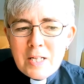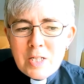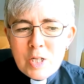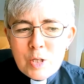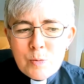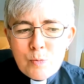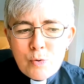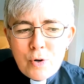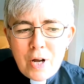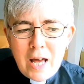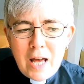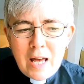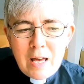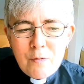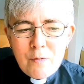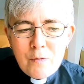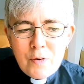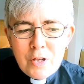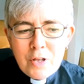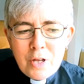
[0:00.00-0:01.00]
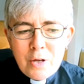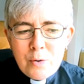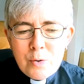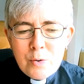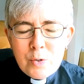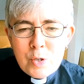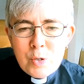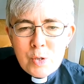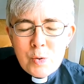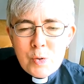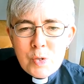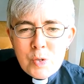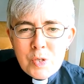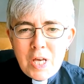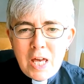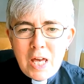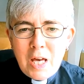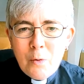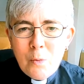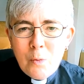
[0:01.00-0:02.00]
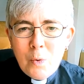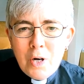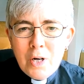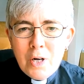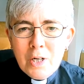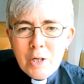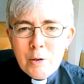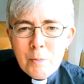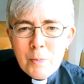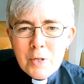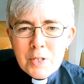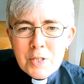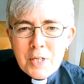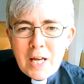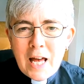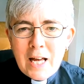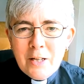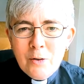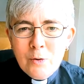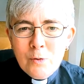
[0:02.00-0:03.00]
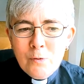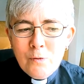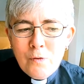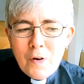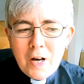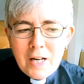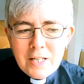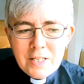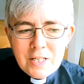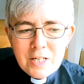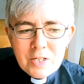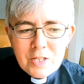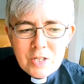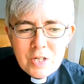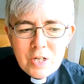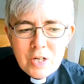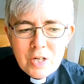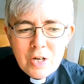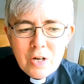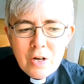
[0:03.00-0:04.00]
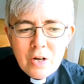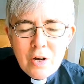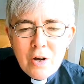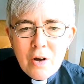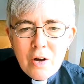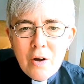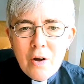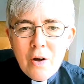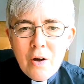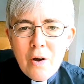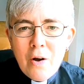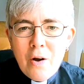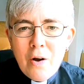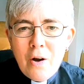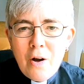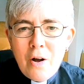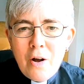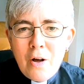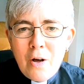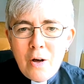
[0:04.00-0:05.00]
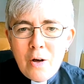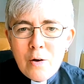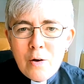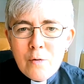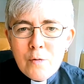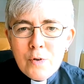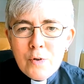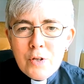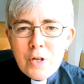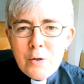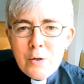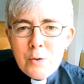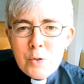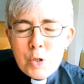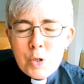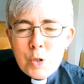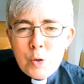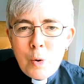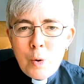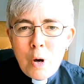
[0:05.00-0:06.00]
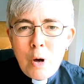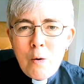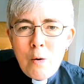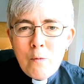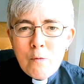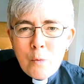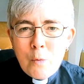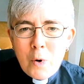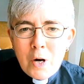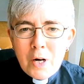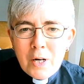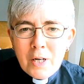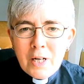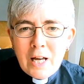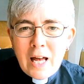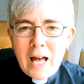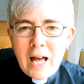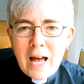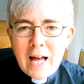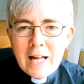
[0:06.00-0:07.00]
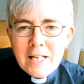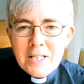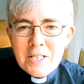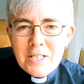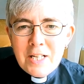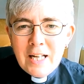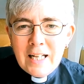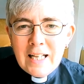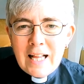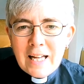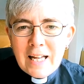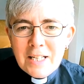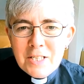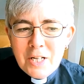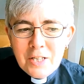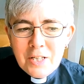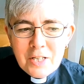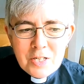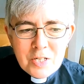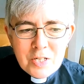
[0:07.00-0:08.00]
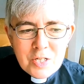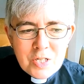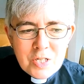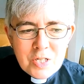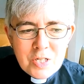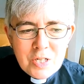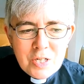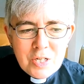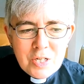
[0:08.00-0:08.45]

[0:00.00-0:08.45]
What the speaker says: us pray for those who seek work but cannot find it, for those who overwork and neglect others,